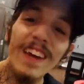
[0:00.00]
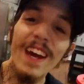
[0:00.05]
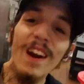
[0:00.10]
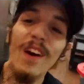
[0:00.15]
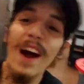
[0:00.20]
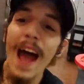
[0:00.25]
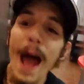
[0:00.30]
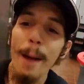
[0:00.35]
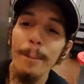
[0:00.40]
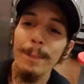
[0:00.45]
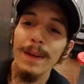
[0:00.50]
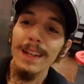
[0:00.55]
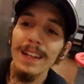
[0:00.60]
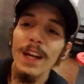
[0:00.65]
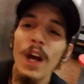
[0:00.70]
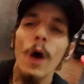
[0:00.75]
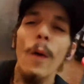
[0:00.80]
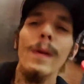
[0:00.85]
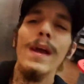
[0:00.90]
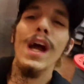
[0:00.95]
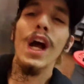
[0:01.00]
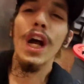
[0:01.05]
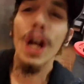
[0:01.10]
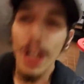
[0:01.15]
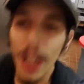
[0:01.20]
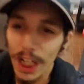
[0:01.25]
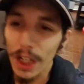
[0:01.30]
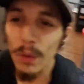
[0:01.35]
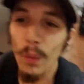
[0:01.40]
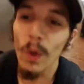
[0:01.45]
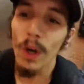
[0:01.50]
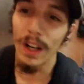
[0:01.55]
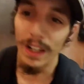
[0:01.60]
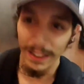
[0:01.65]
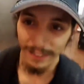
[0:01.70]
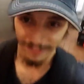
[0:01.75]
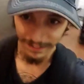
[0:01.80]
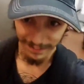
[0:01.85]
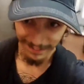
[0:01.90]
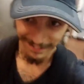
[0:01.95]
It'll happen. It'll be a good one.